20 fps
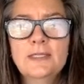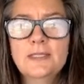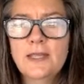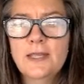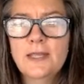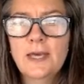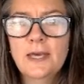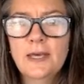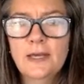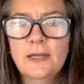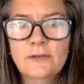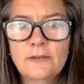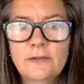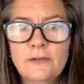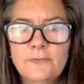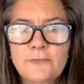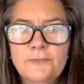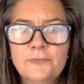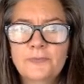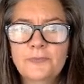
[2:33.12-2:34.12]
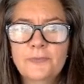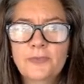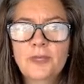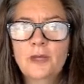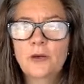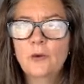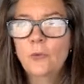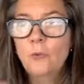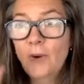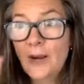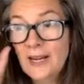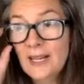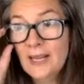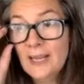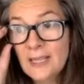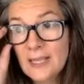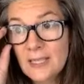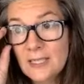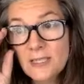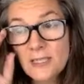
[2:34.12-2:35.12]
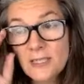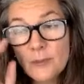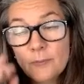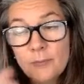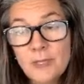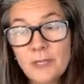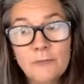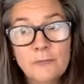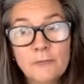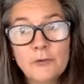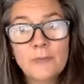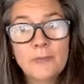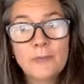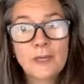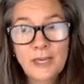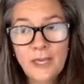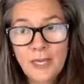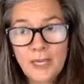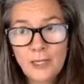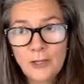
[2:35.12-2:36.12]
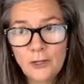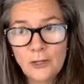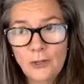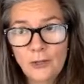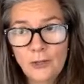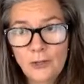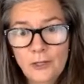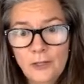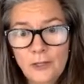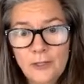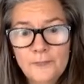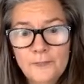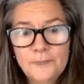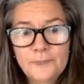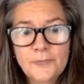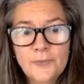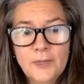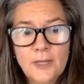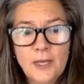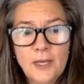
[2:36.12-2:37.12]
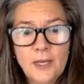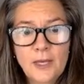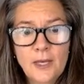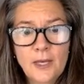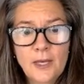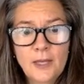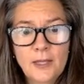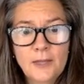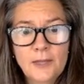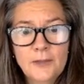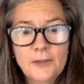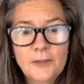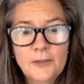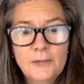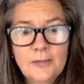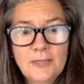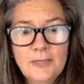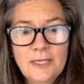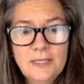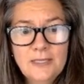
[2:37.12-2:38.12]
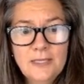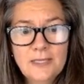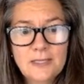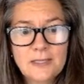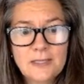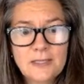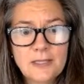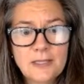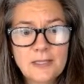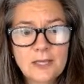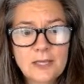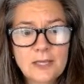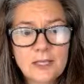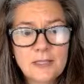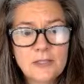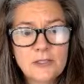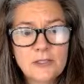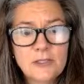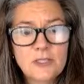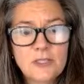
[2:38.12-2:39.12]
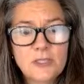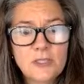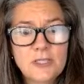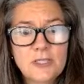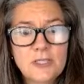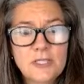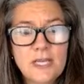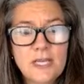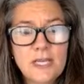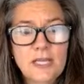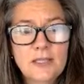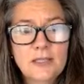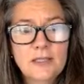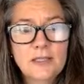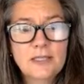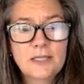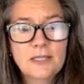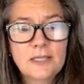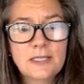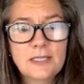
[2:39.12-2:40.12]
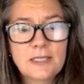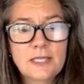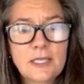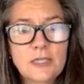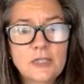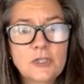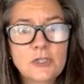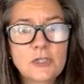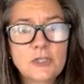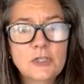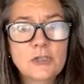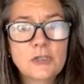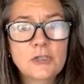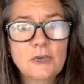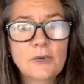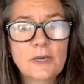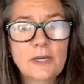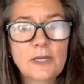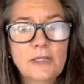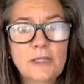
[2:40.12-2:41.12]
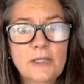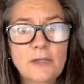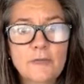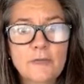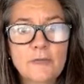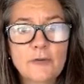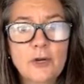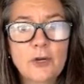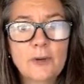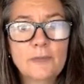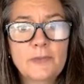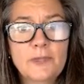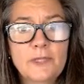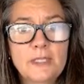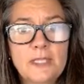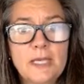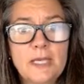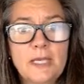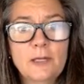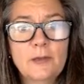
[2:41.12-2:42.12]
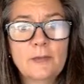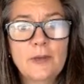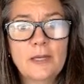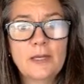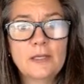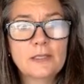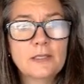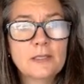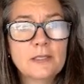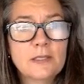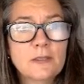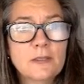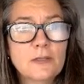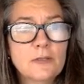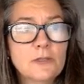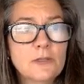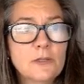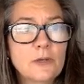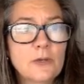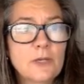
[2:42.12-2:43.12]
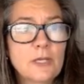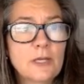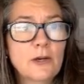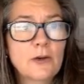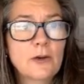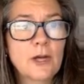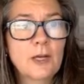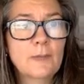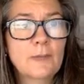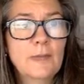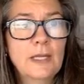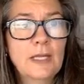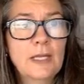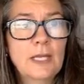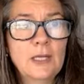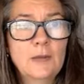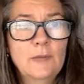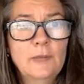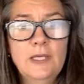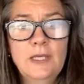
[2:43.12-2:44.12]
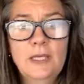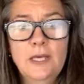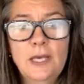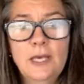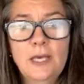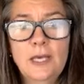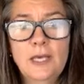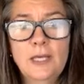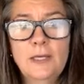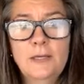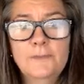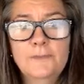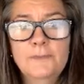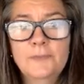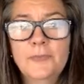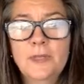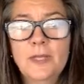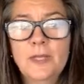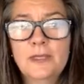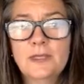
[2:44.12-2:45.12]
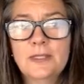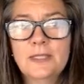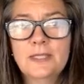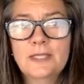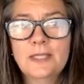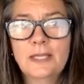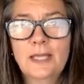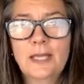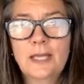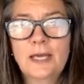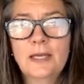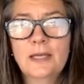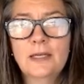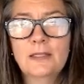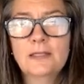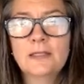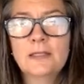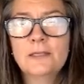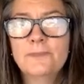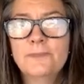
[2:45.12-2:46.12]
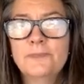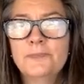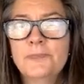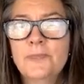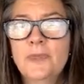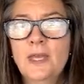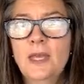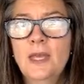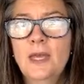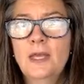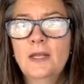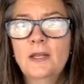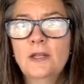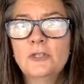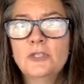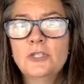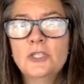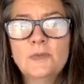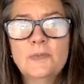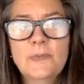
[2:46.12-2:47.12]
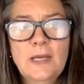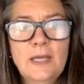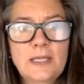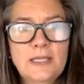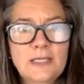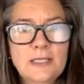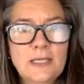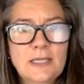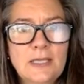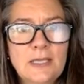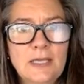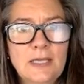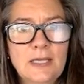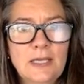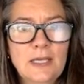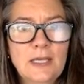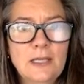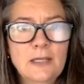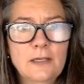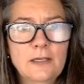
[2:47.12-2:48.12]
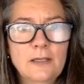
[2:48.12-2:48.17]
that when I get something from Gale, the easiest thing is to just take the citation directly from the database. So here I'm at APA, select, and I'll just paste it in